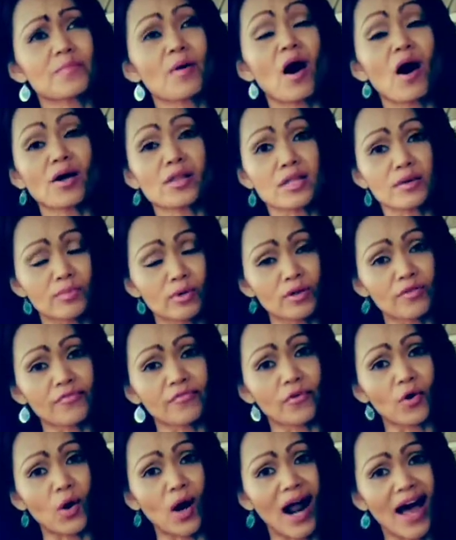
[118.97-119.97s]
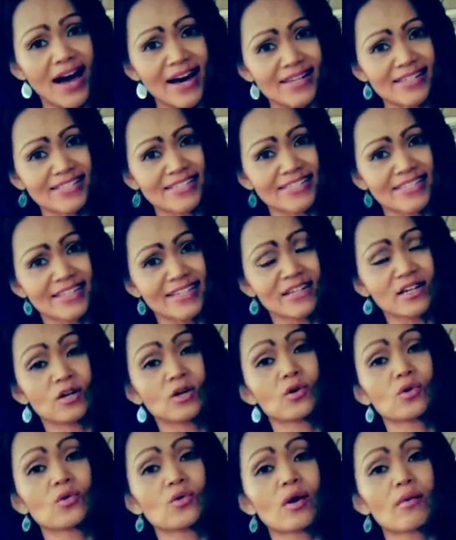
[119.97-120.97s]
possible for us
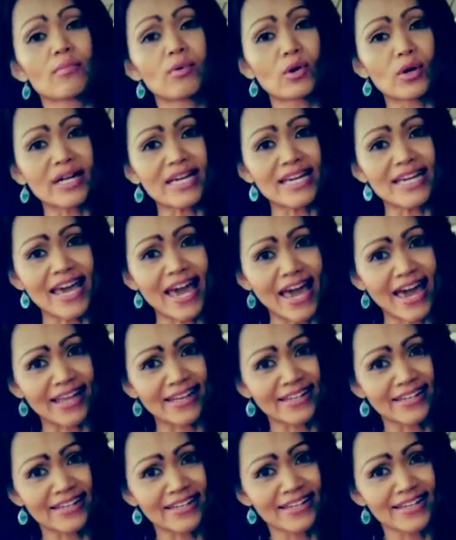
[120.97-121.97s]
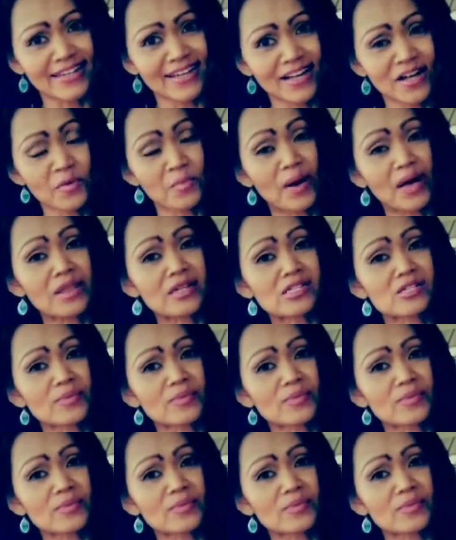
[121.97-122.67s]
who are born again by the